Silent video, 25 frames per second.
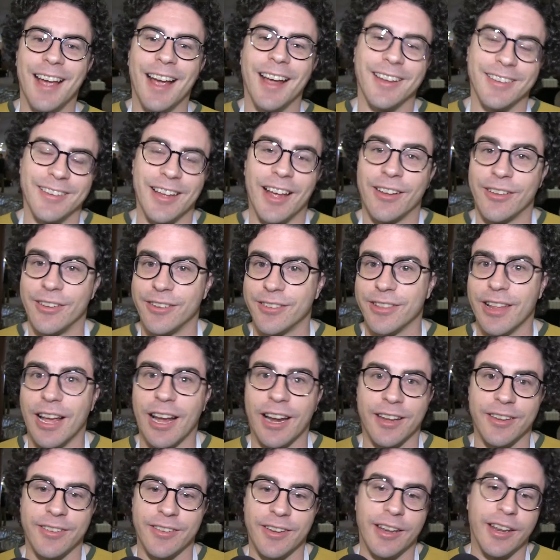Yeah, exactly.
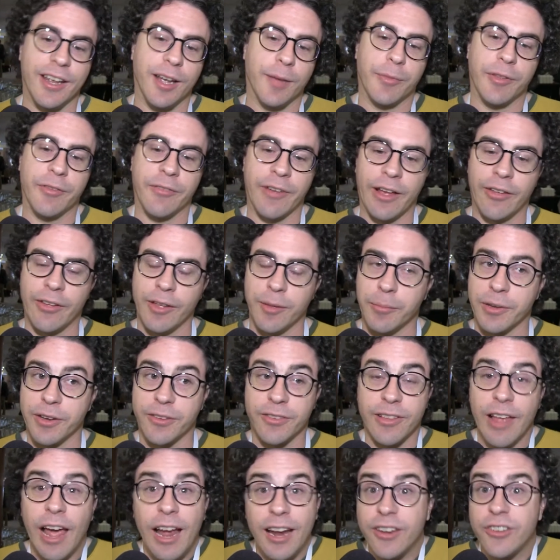Slack is eating up the valley. But
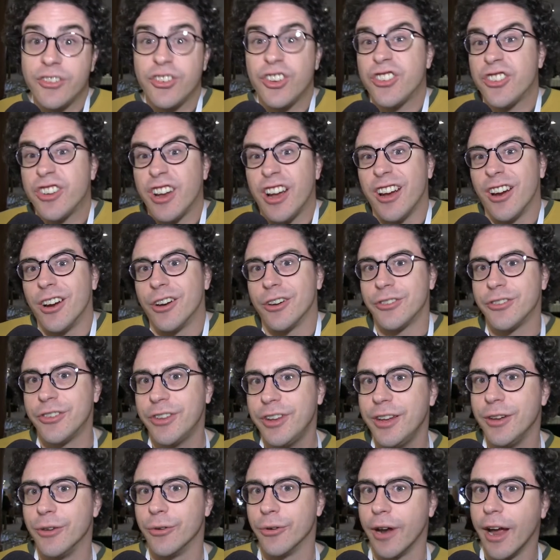Slack is just I R
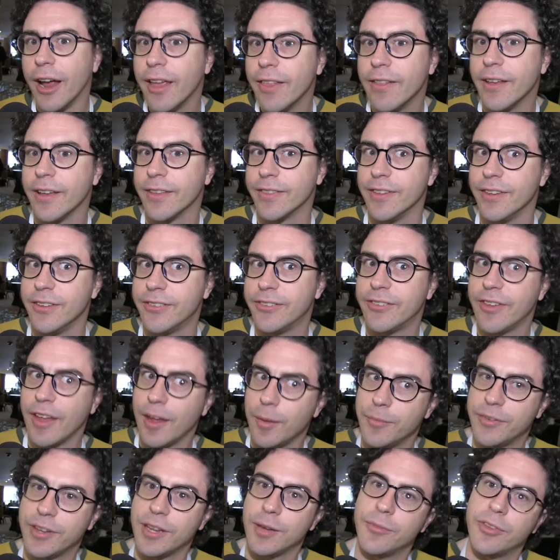C, right? Like these
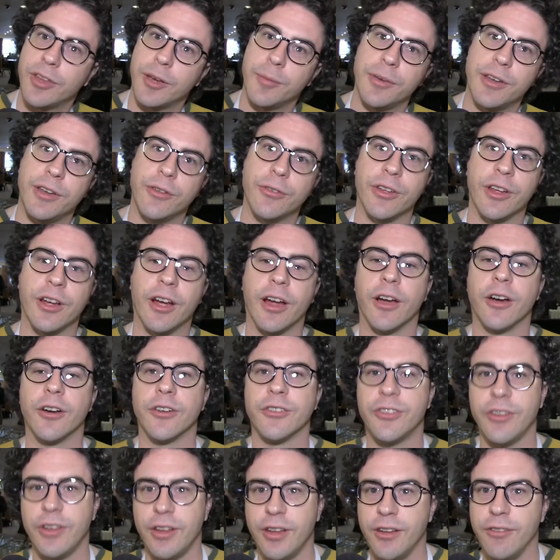same teams that have been using I R
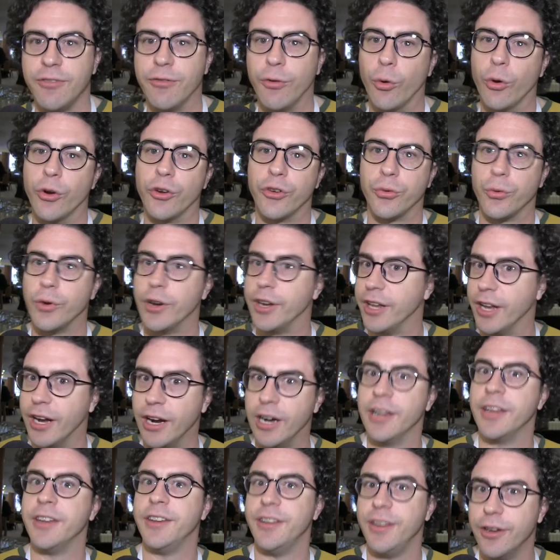C for twenty
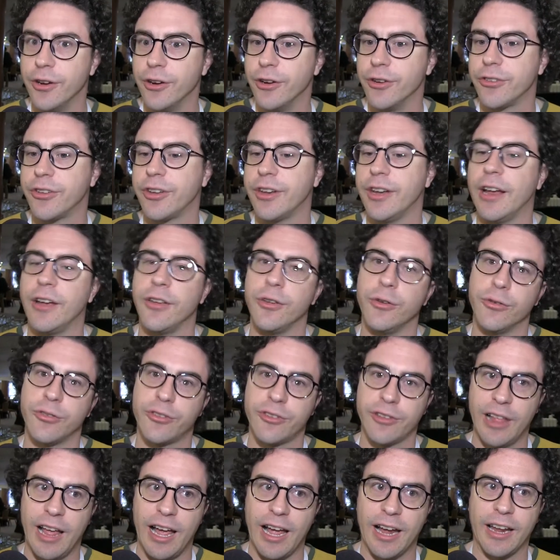odd years can now use
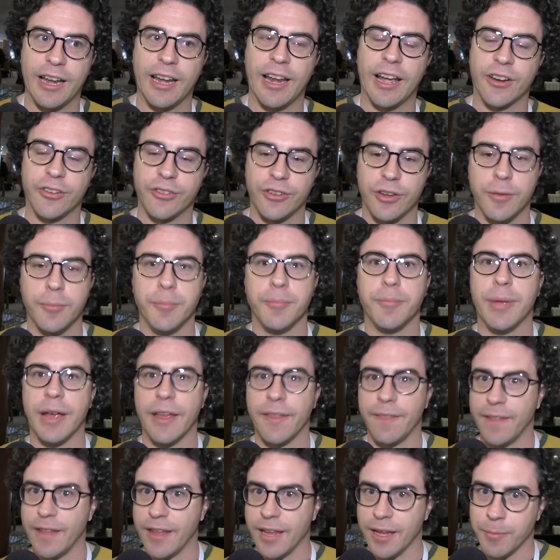Slack and actually
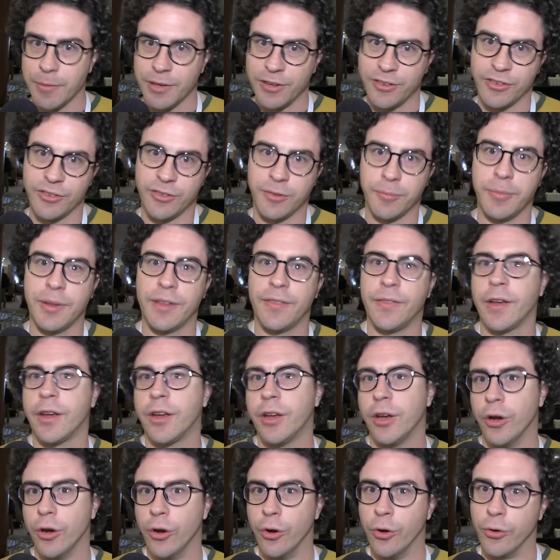embed the images, embed the
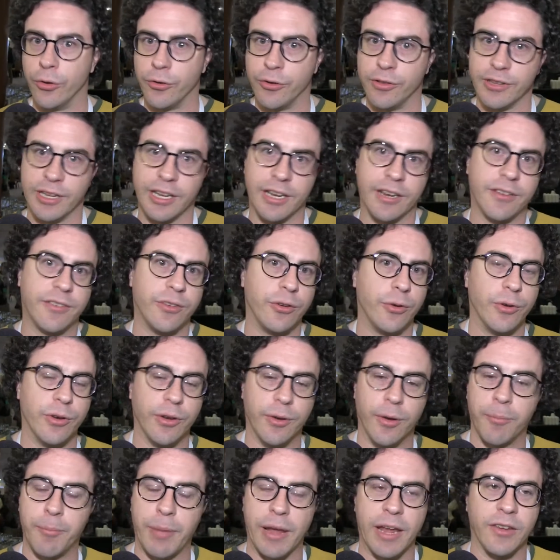code, link to
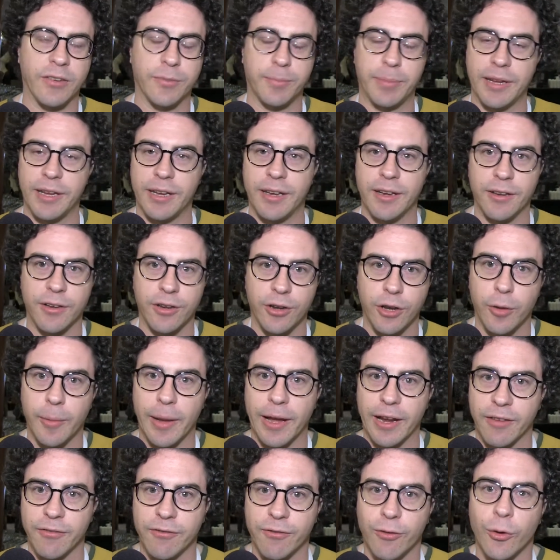a, a paste bin and go
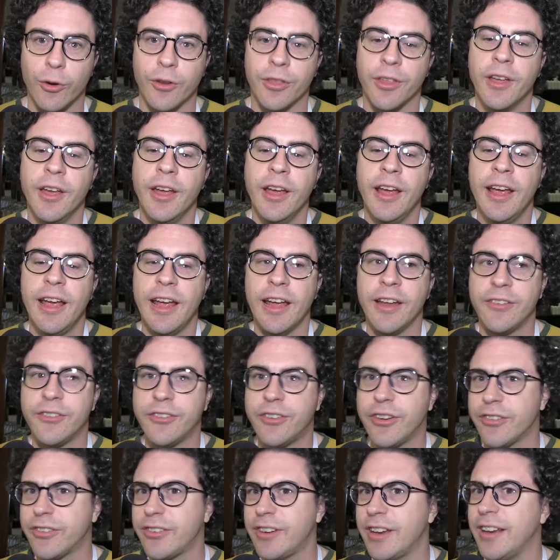back and forth. It's
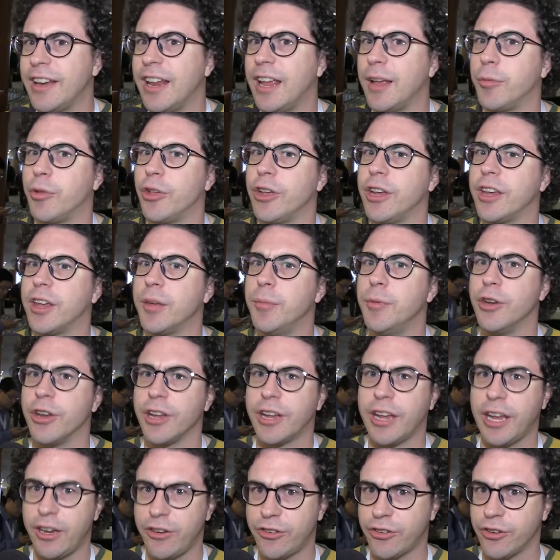just enabling
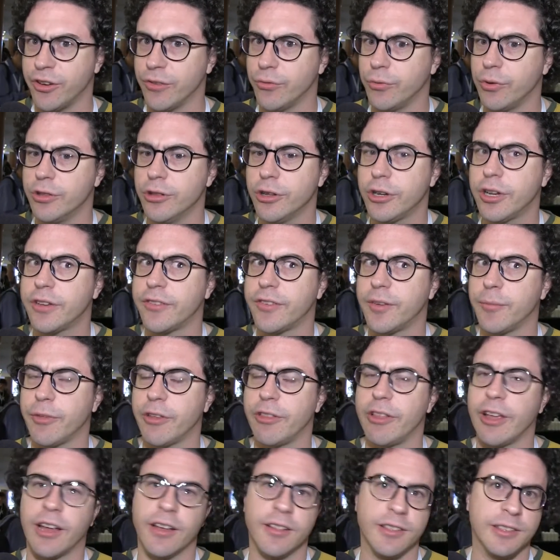communication. If we look at
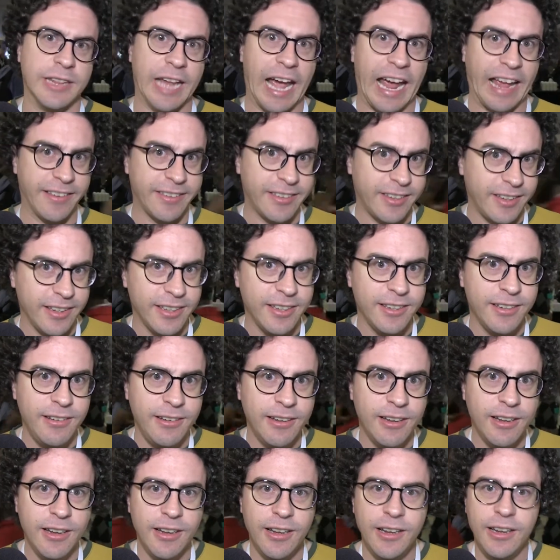something like Atlassian,
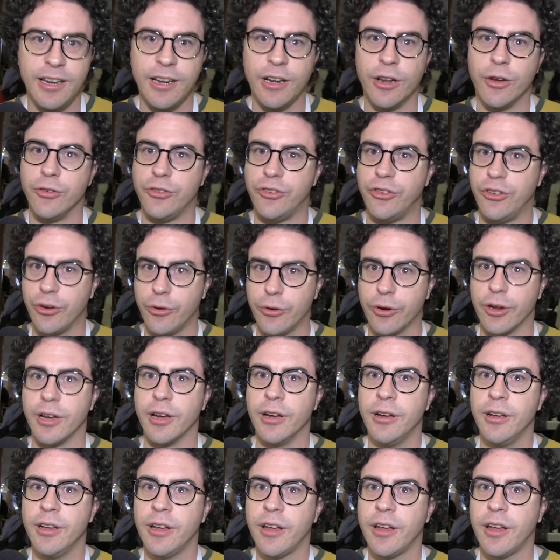you know,
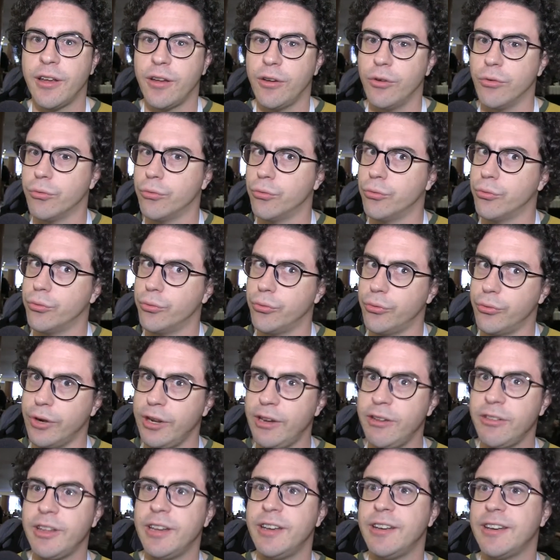Jira,
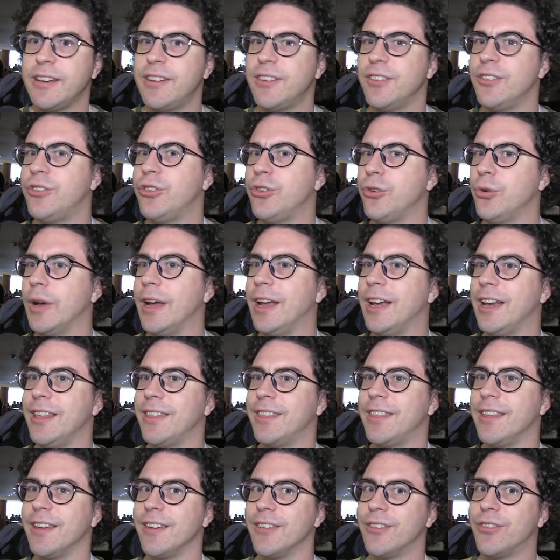really didn't do
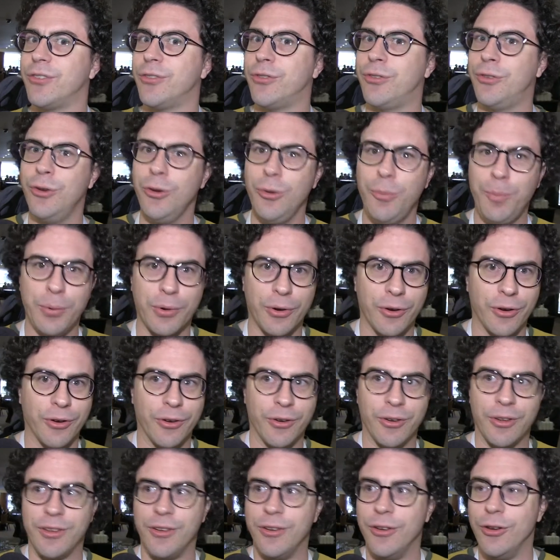anything
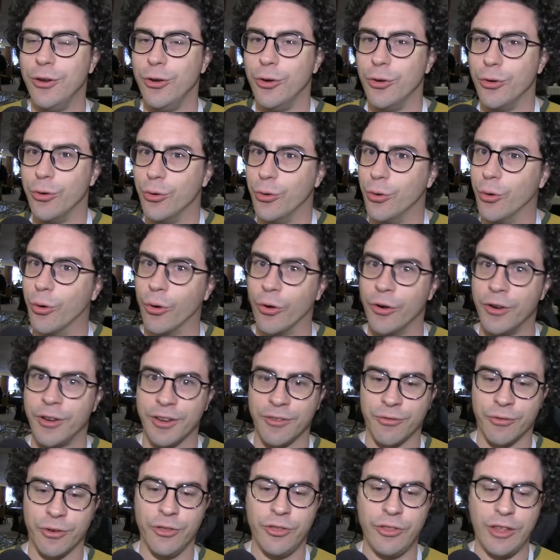super new or
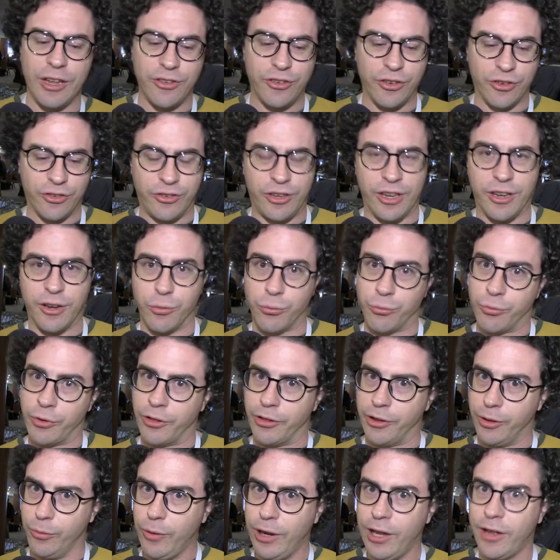different. They just did it
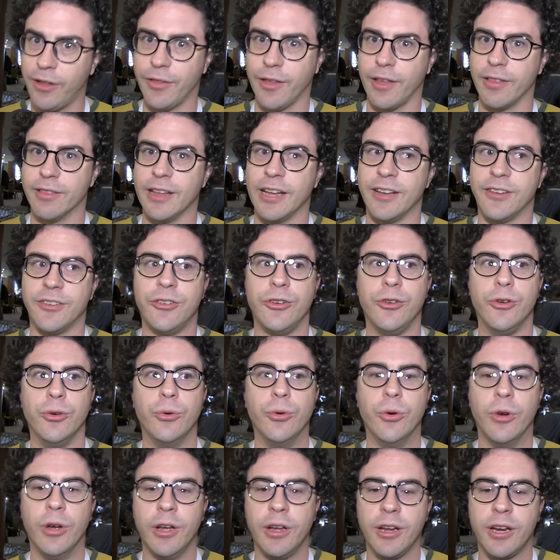really well. They let
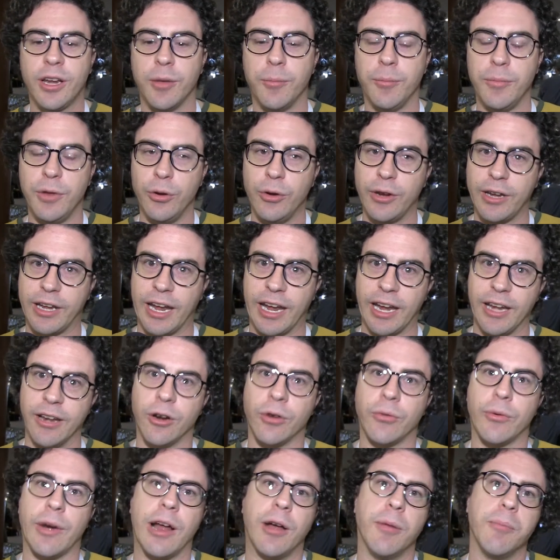you communicate
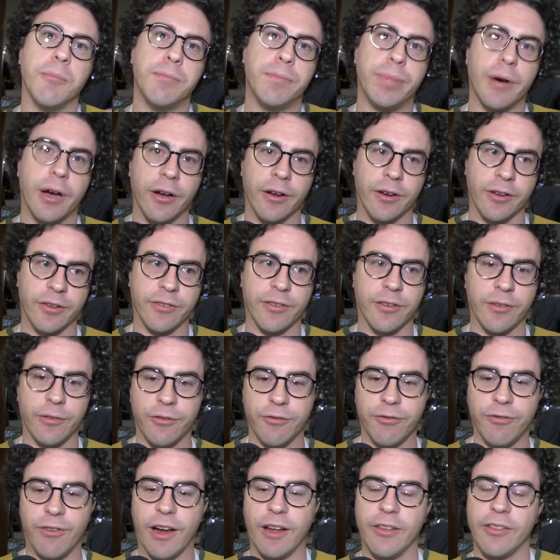around bugs
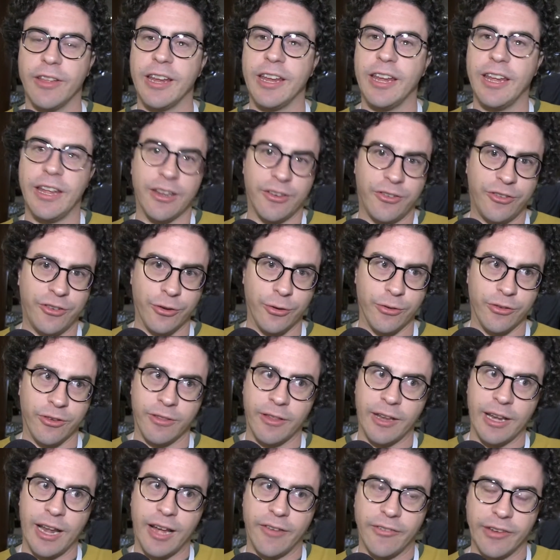and filing issues
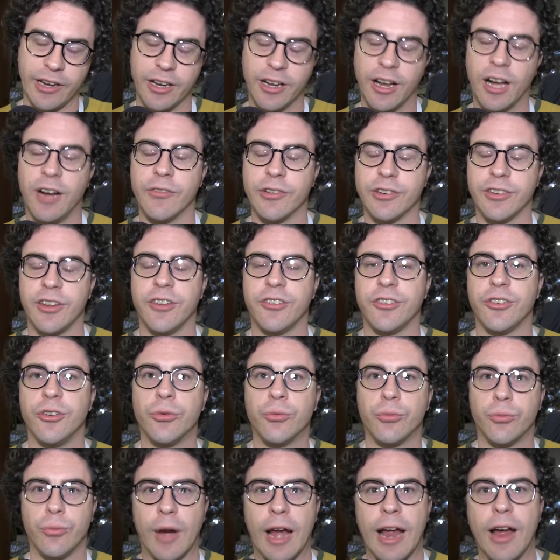and then having a conversation
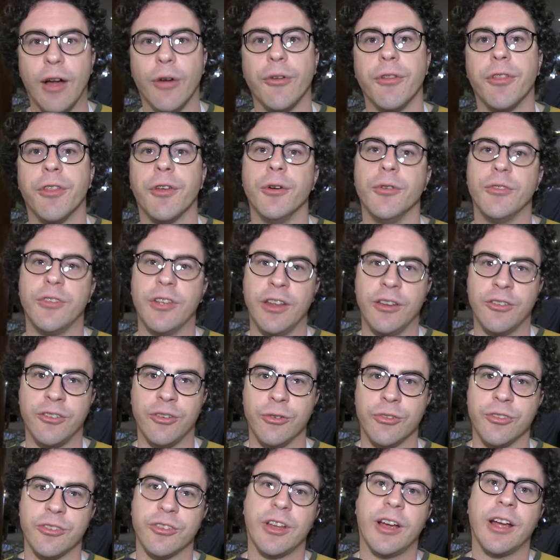around those
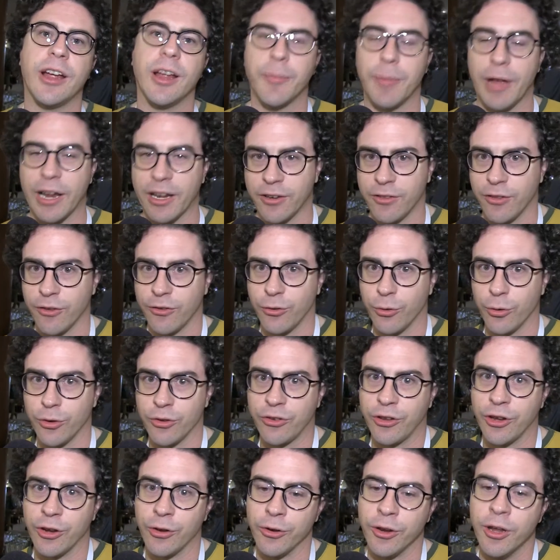issues and tying it back to the
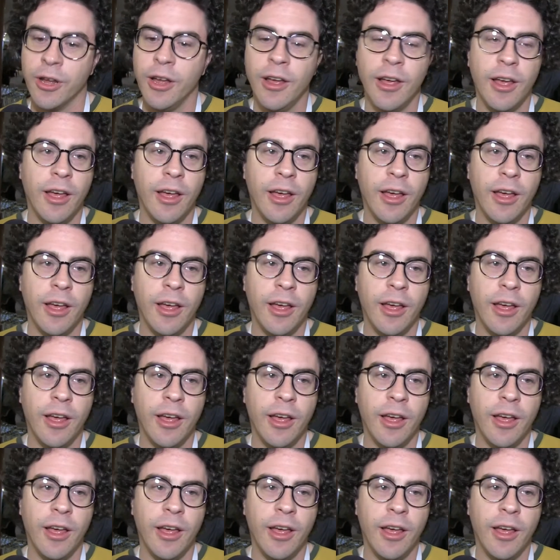source code.